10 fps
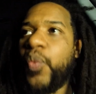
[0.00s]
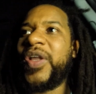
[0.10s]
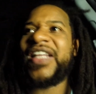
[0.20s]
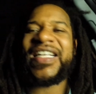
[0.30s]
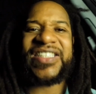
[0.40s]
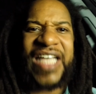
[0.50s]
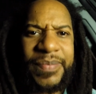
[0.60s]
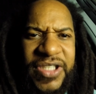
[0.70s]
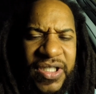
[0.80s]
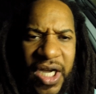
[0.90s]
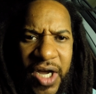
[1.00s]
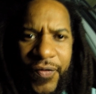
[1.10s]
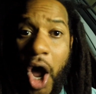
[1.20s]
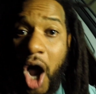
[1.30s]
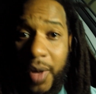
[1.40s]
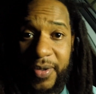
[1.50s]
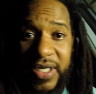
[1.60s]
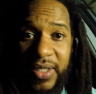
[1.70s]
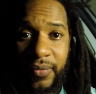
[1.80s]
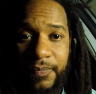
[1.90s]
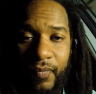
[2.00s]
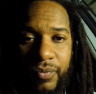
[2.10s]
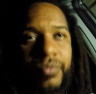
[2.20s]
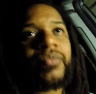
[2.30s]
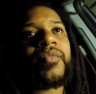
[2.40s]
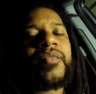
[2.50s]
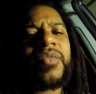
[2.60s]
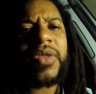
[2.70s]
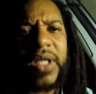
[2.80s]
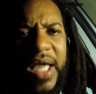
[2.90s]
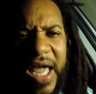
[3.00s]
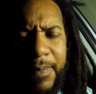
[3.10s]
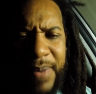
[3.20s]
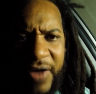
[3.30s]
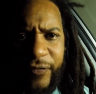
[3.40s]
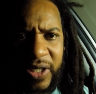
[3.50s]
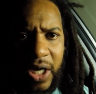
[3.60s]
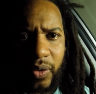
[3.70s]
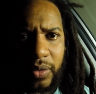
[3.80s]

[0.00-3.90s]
with the exception of Albany and Buffalo,